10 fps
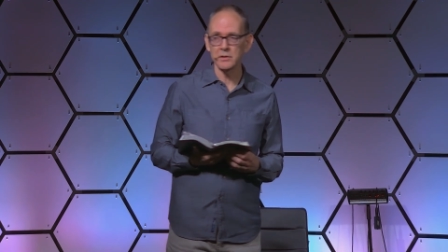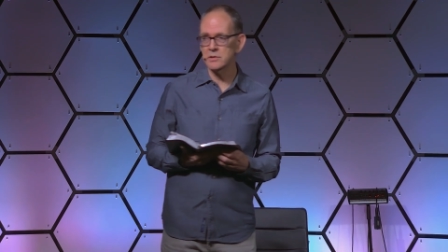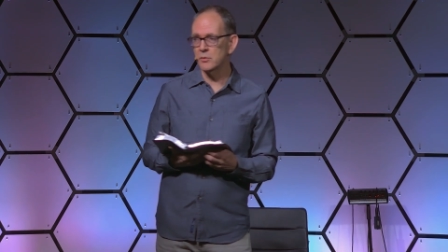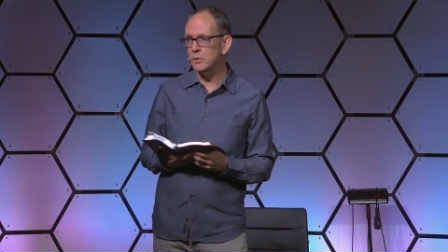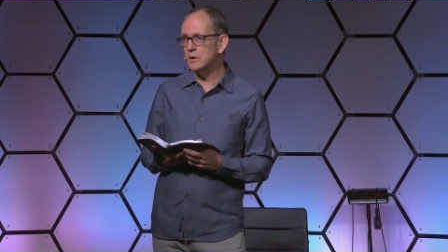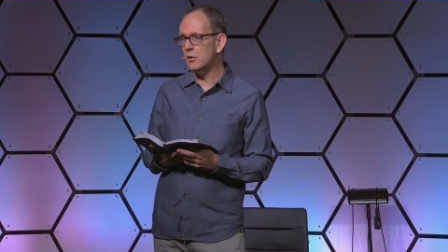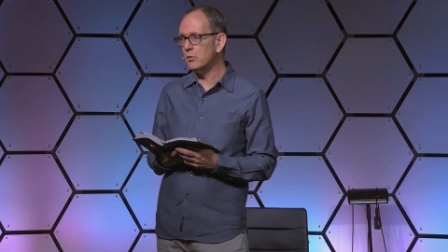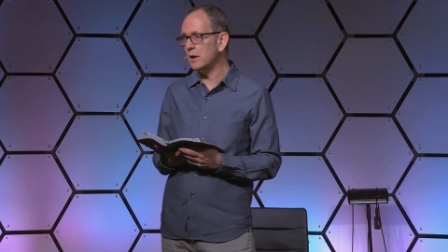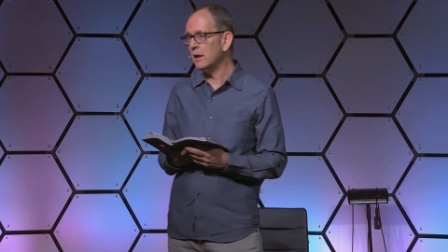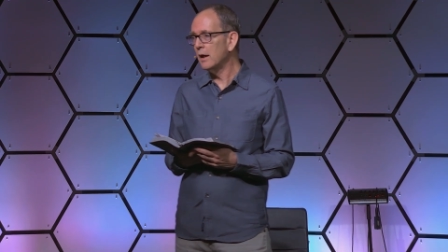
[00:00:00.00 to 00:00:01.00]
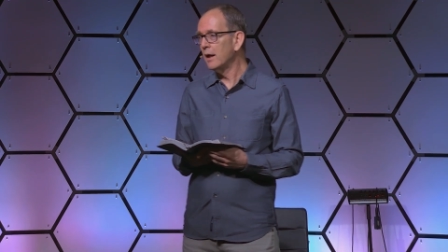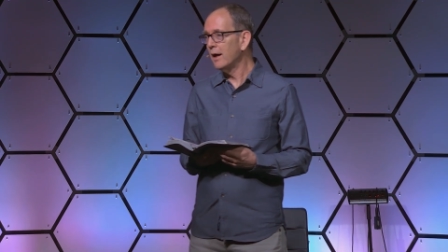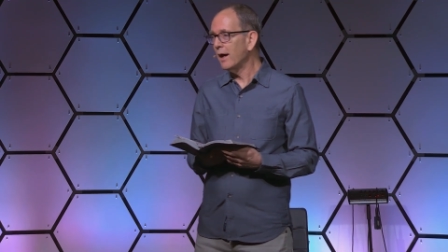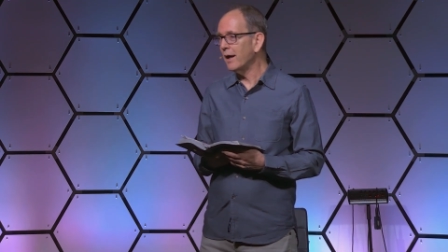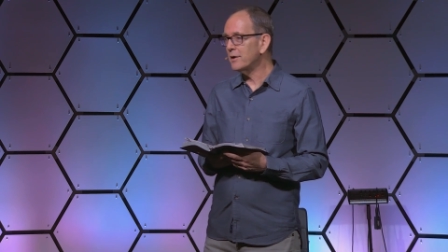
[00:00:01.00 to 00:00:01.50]
So we know that
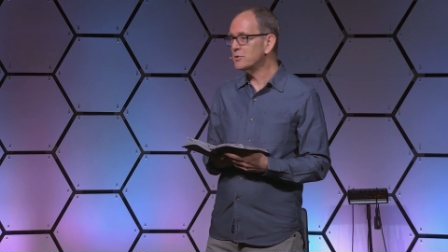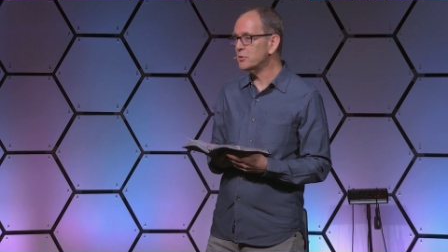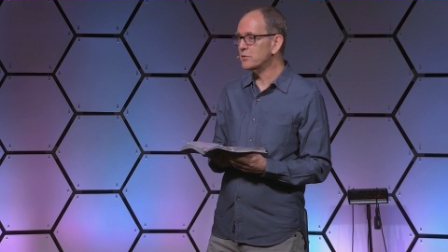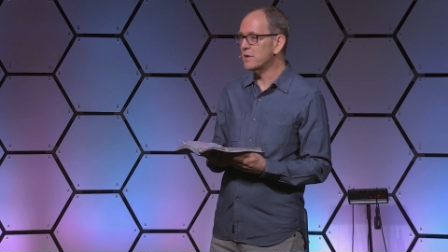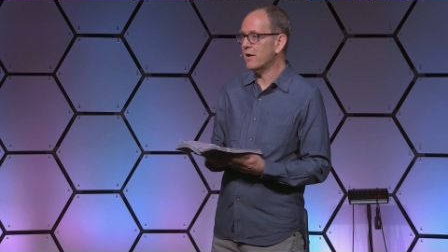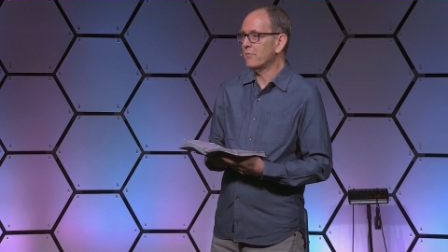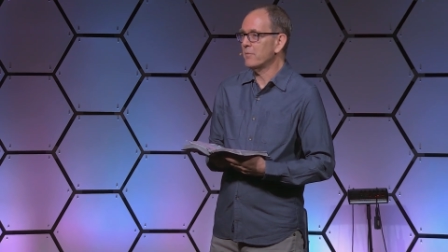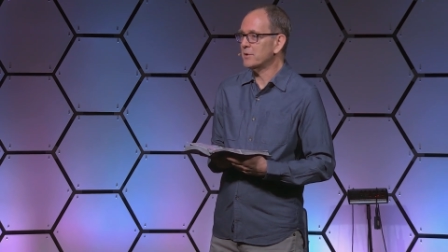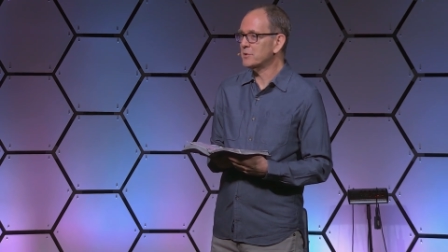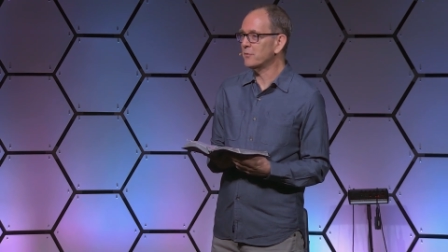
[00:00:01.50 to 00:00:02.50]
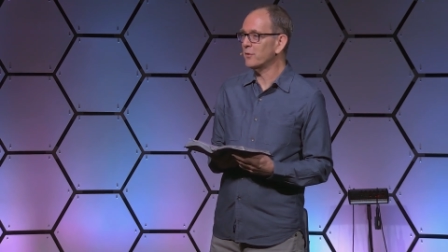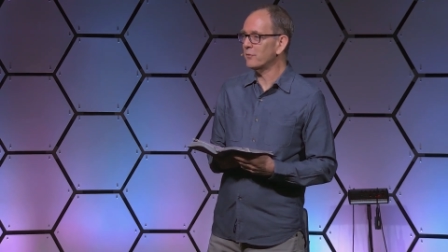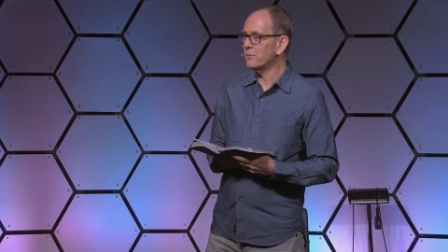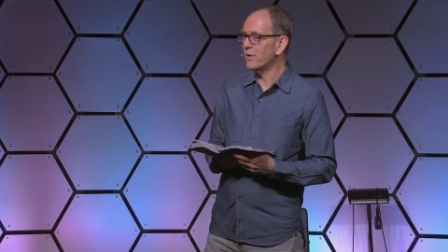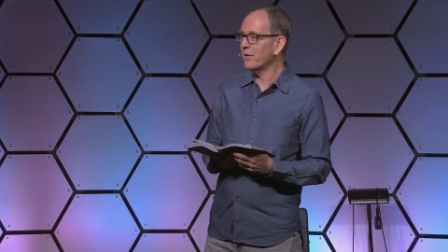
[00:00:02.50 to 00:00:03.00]
angels have much of a,
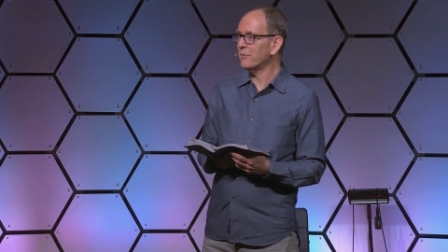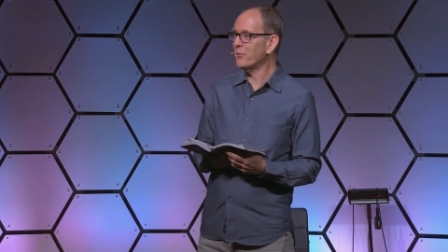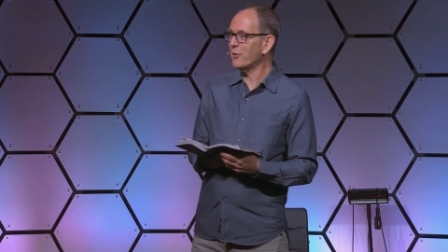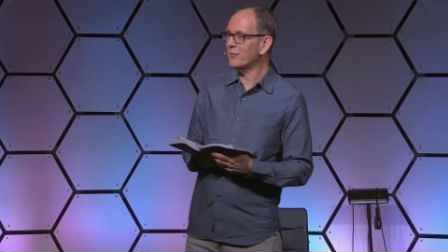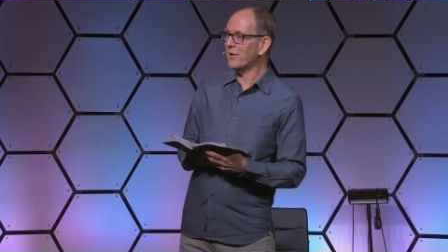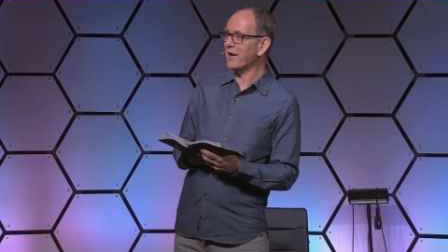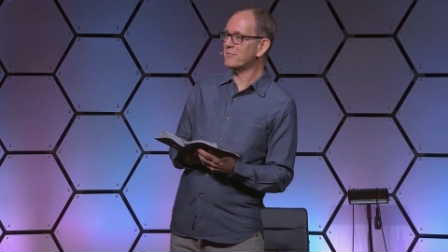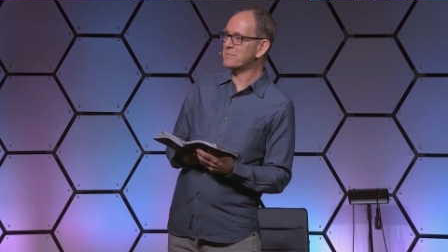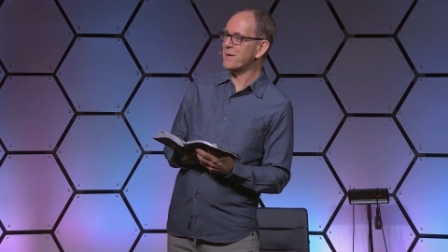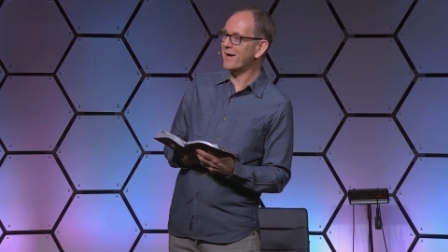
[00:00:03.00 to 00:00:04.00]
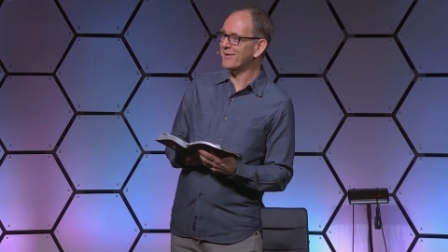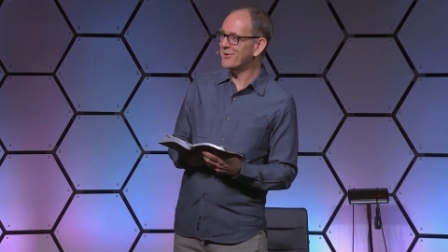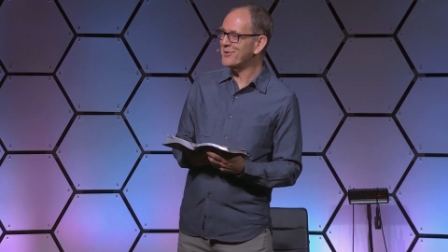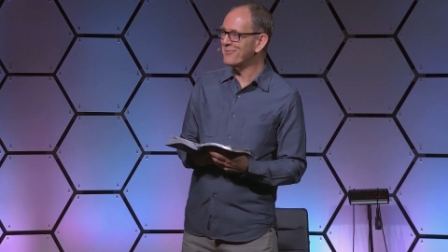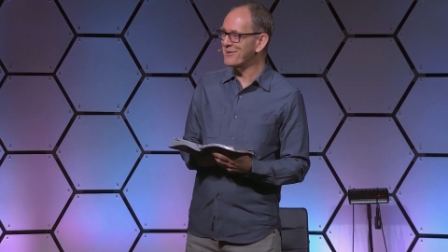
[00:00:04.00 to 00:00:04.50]
uh, more of a lifespan than
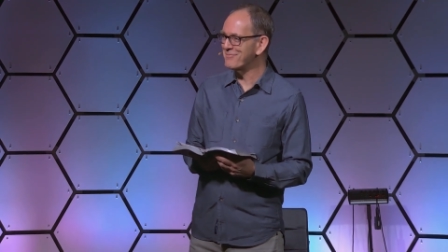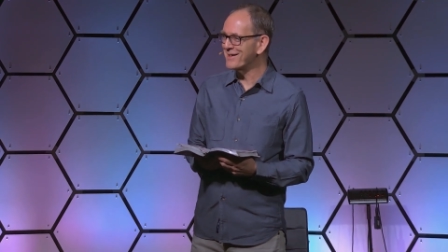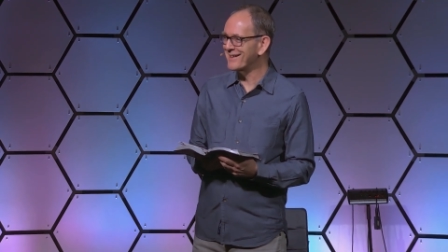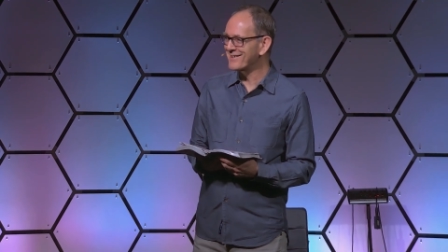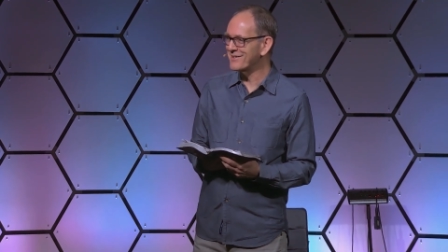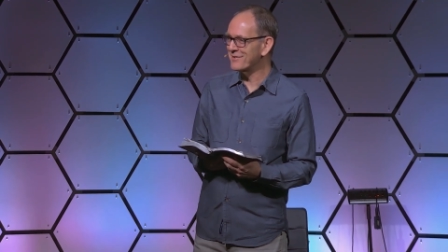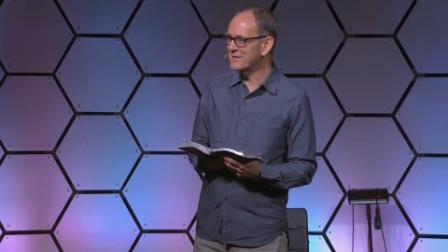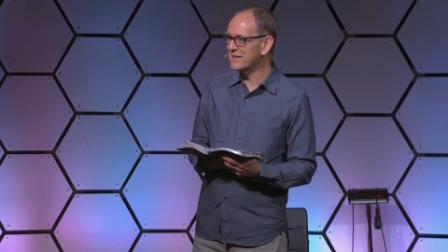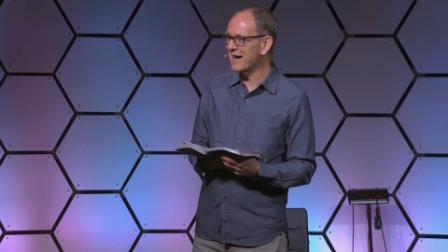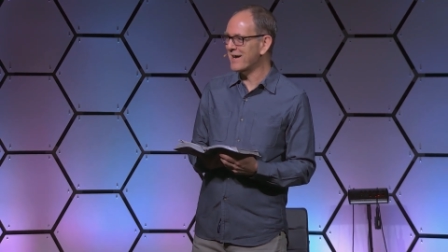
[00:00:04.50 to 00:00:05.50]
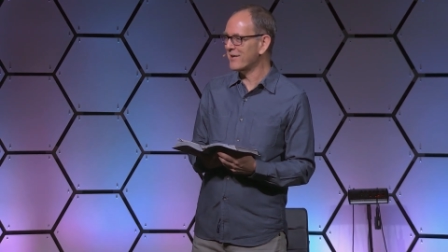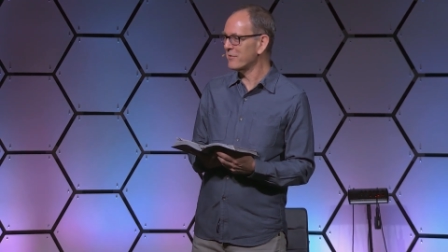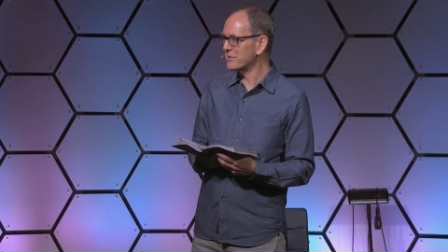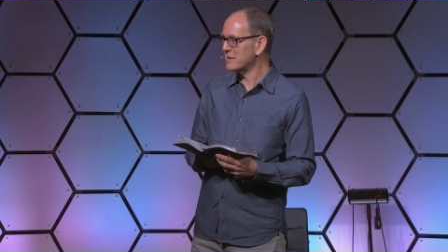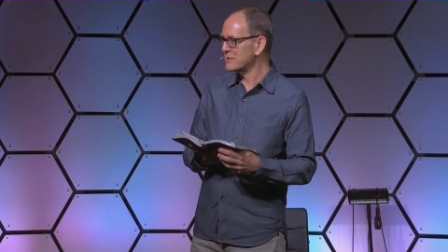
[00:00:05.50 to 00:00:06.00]
human beings. They're
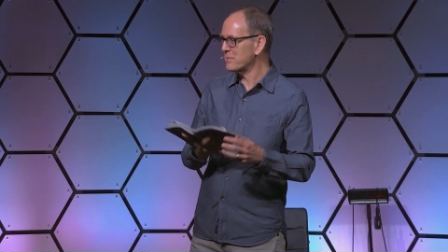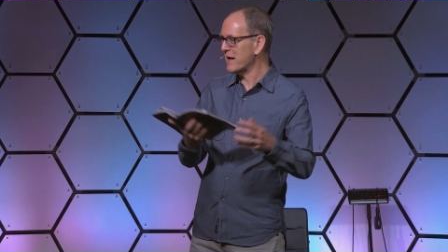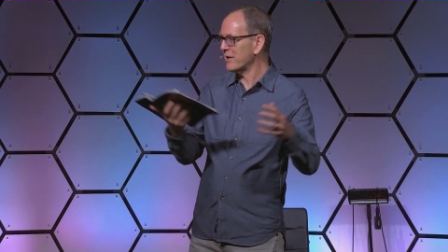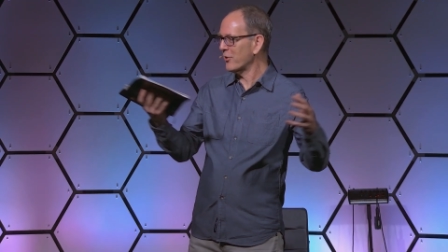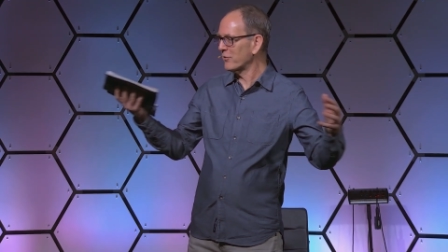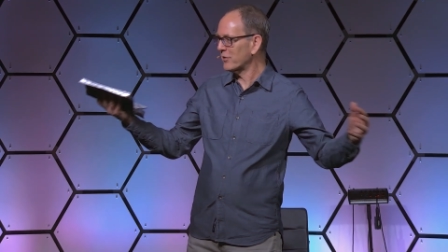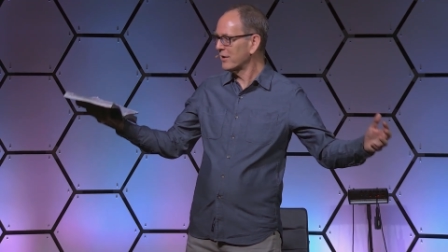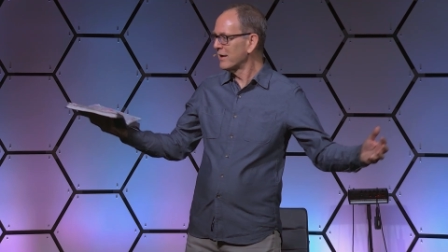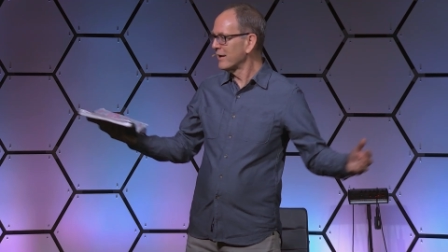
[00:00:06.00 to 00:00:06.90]
scan, they span over,